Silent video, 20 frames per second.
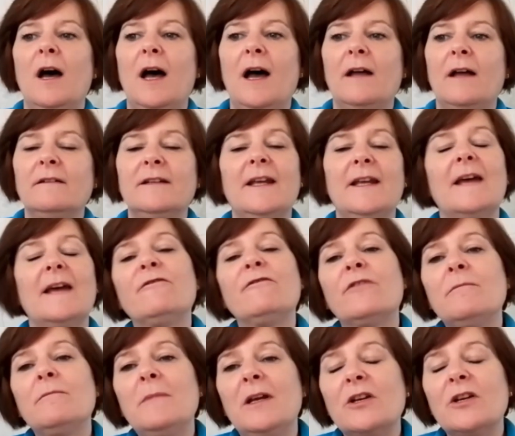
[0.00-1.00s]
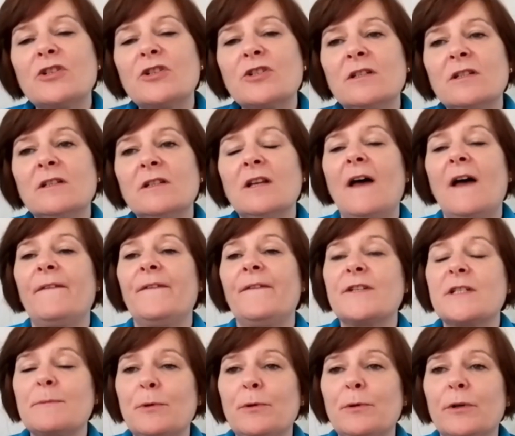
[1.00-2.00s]
And the information and the
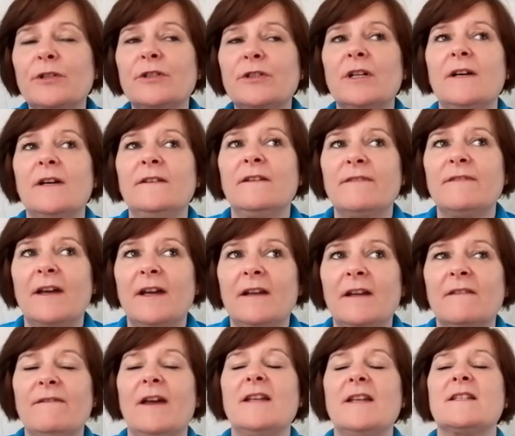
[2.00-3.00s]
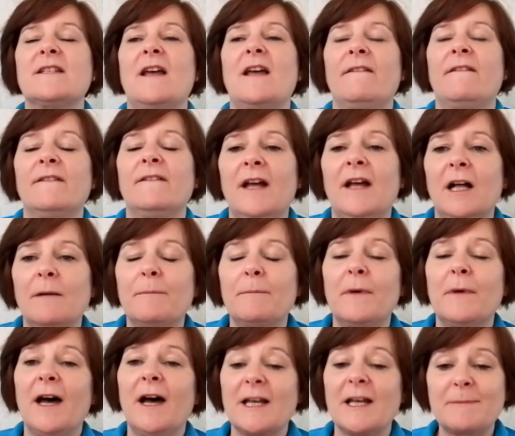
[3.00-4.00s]
support and the advice and the help
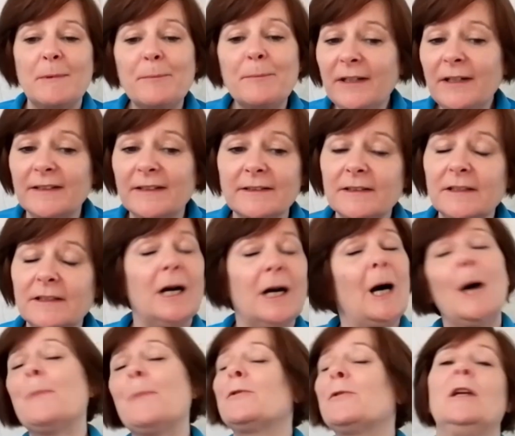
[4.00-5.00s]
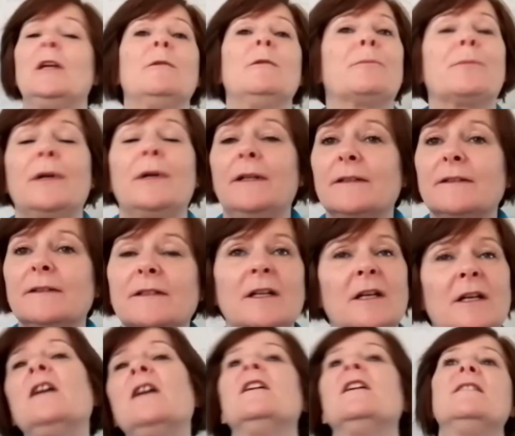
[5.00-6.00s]
has been brilliant, absolutely brilliant.
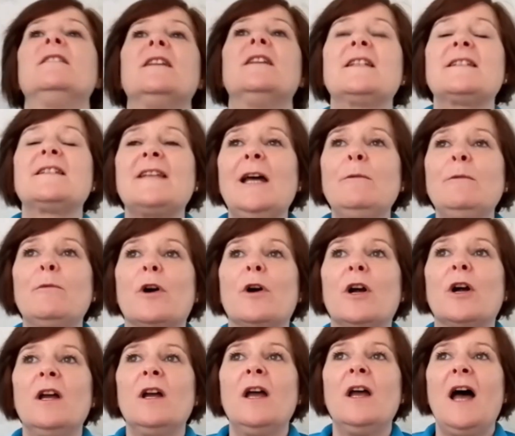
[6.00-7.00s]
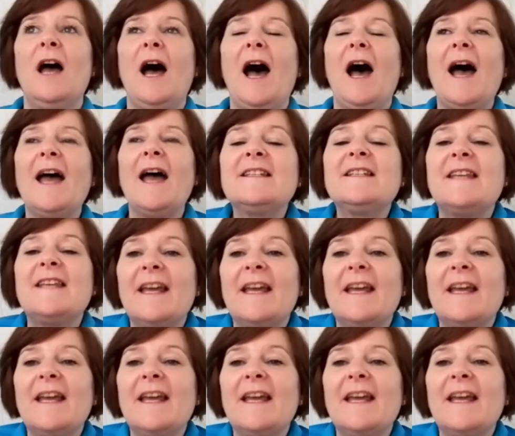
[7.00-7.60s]
To the extent where I